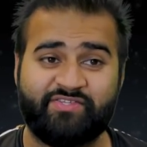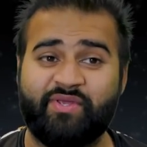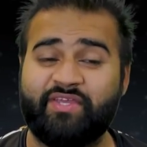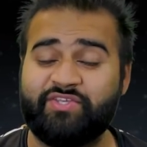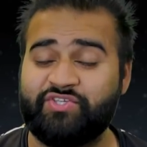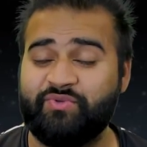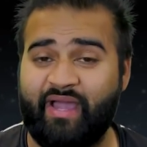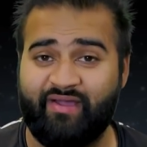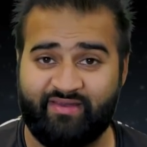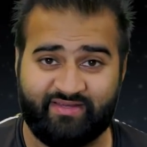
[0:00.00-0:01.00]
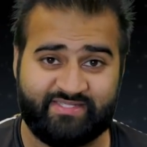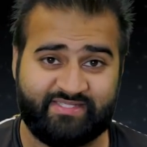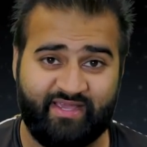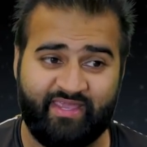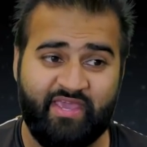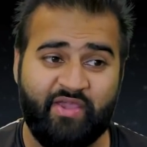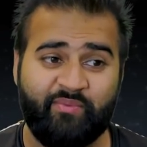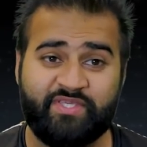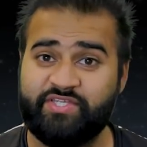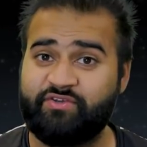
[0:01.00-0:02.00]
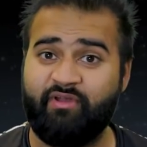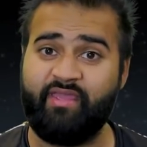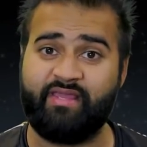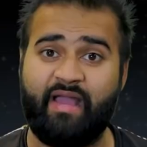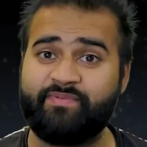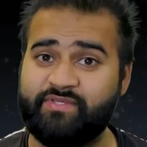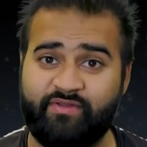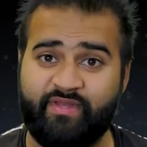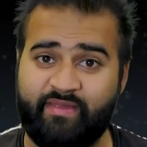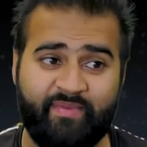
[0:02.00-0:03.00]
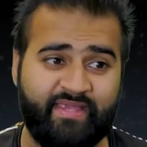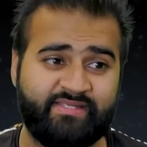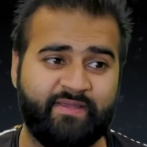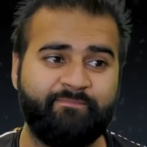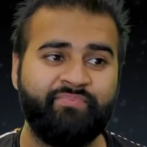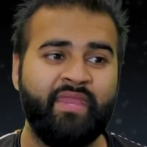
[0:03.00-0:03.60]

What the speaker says: So it can shoot out of line of sight, which is great, absolutely amazing.